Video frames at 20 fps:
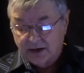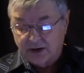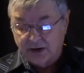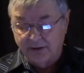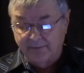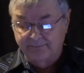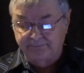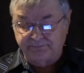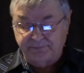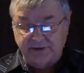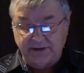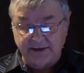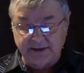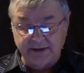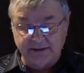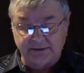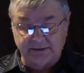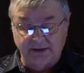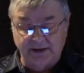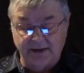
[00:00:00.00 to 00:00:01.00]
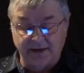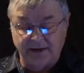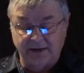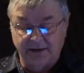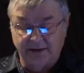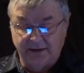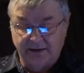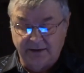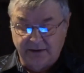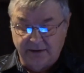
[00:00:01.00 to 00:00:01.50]

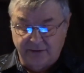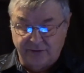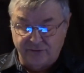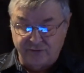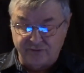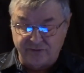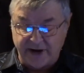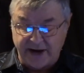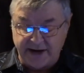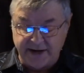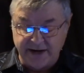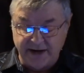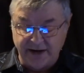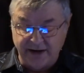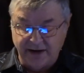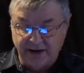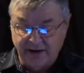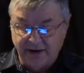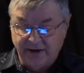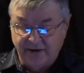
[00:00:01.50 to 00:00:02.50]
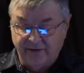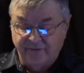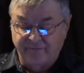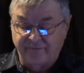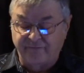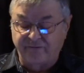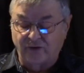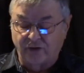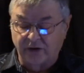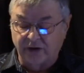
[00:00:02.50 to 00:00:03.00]
Completely ready
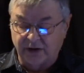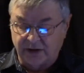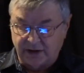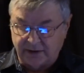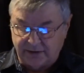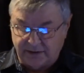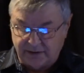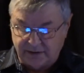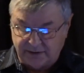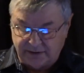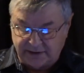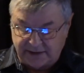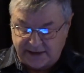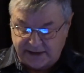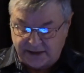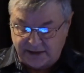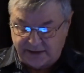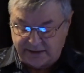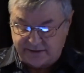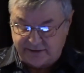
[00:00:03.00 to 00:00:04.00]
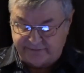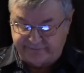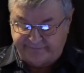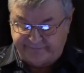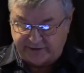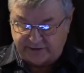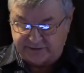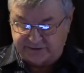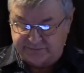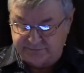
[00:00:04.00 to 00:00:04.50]
for... I gotta
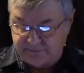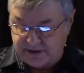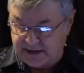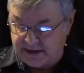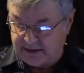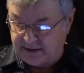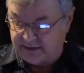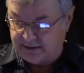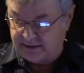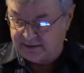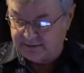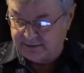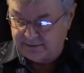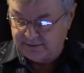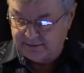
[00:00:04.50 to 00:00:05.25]
fix my...